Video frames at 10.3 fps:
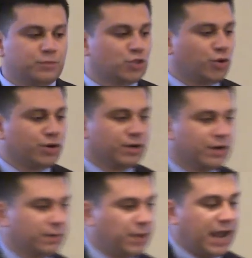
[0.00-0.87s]

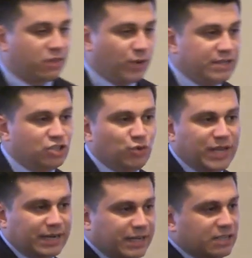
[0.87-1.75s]
shortened pathways to
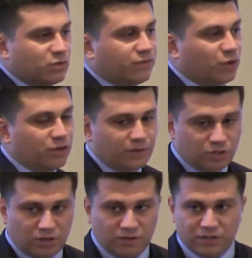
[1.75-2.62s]
get kids referred for
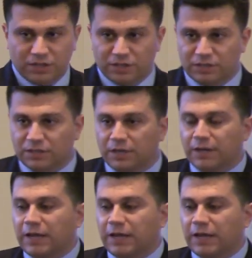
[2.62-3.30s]
services?